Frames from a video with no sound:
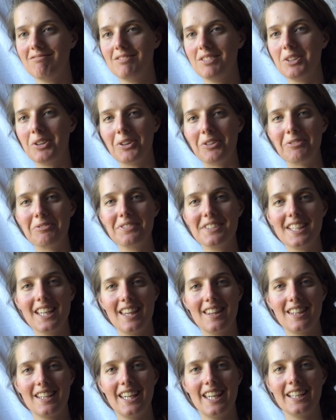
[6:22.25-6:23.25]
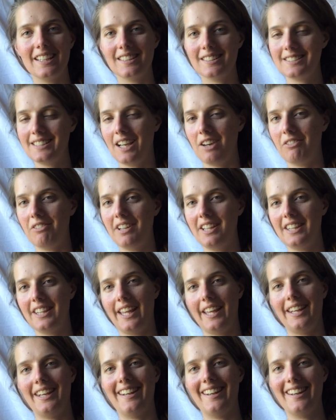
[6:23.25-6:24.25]
sort of to get the kinks out, and
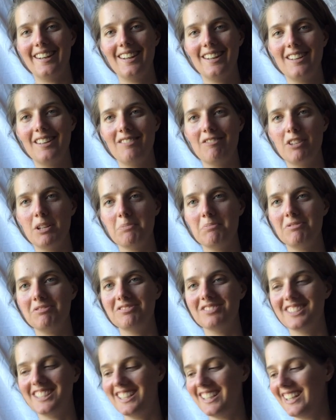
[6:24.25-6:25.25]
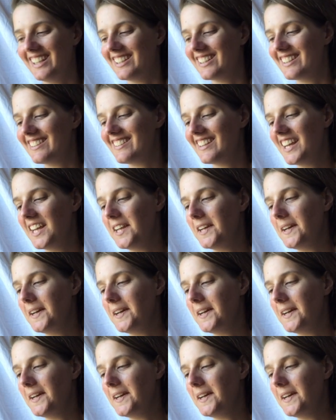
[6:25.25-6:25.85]
then reballed it. And